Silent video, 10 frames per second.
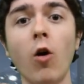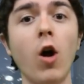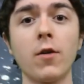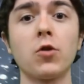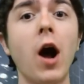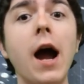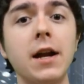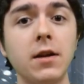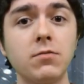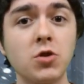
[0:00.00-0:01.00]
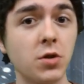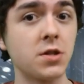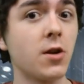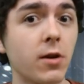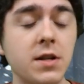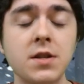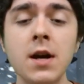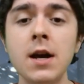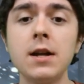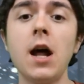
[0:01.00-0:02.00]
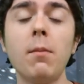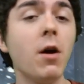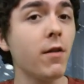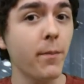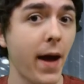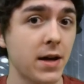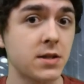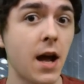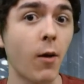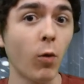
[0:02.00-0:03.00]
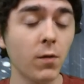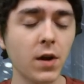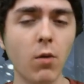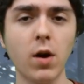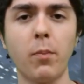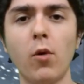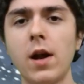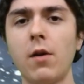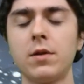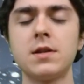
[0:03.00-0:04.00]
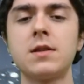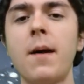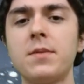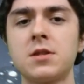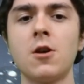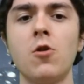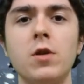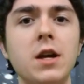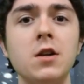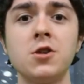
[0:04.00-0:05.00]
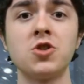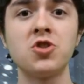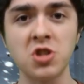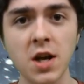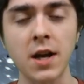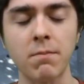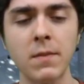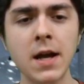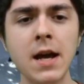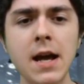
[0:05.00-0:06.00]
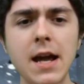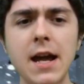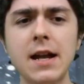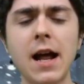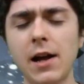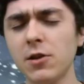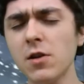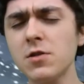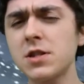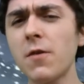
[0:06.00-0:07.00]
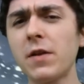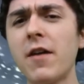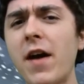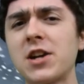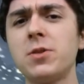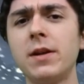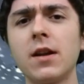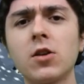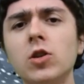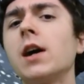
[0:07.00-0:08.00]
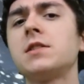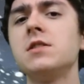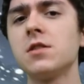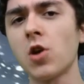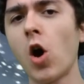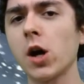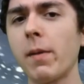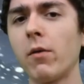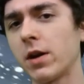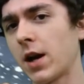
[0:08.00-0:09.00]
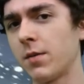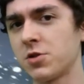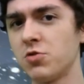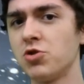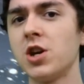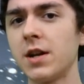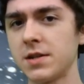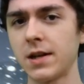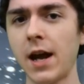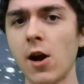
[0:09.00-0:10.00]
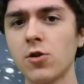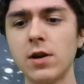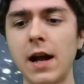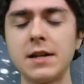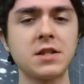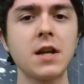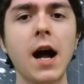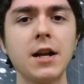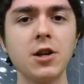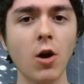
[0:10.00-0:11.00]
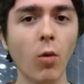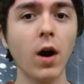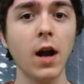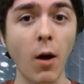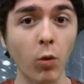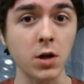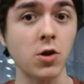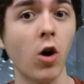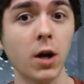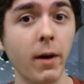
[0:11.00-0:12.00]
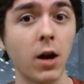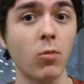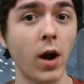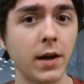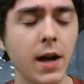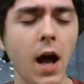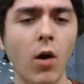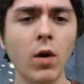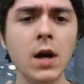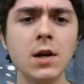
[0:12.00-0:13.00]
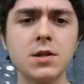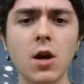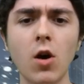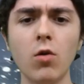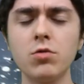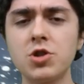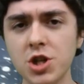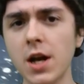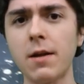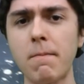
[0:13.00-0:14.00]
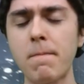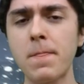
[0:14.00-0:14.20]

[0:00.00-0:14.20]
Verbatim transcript: a lot of variety to the series. Now, moving past that, one thing I want to point out with this episode is Jin. And there's something I've actually been neglecting to talk about when it comes to Jin as a character, and I decided, you know what, I want to talk about him right now. So, Jin.